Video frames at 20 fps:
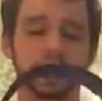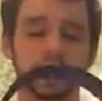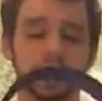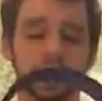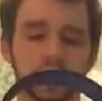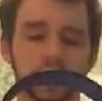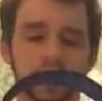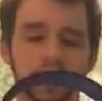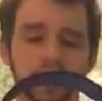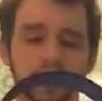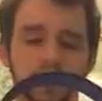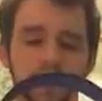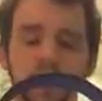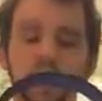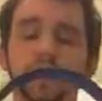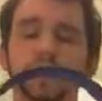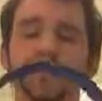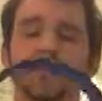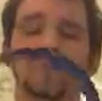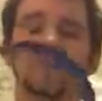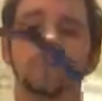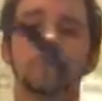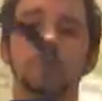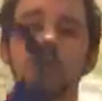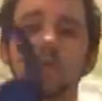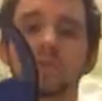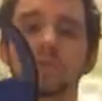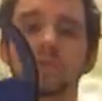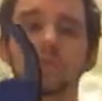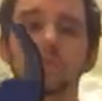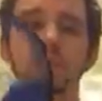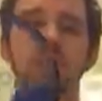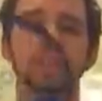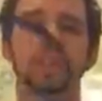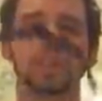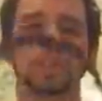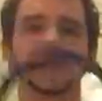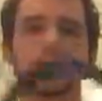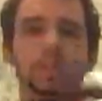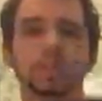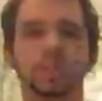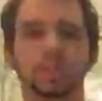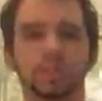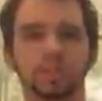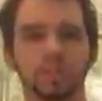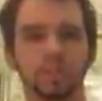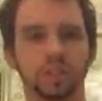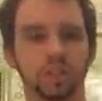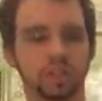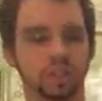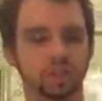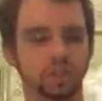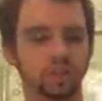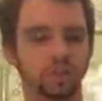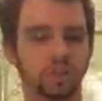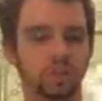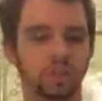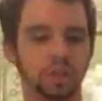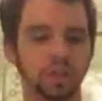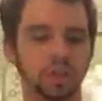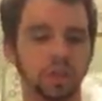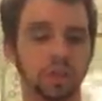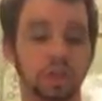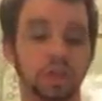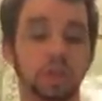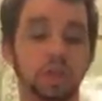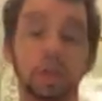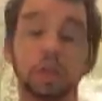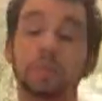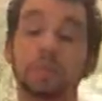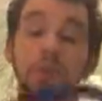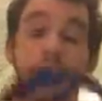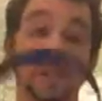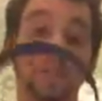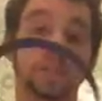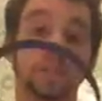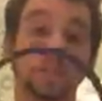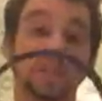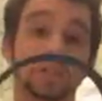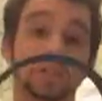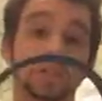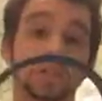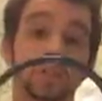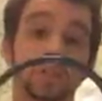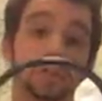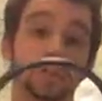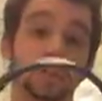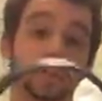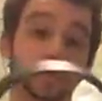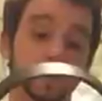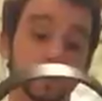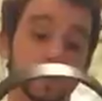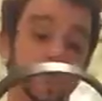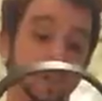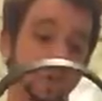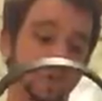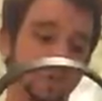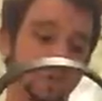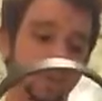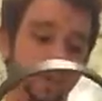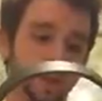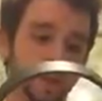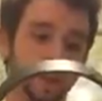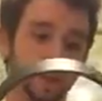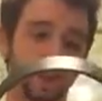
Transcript: Even some of my friends have a little issues with these. Some actually said they were good though.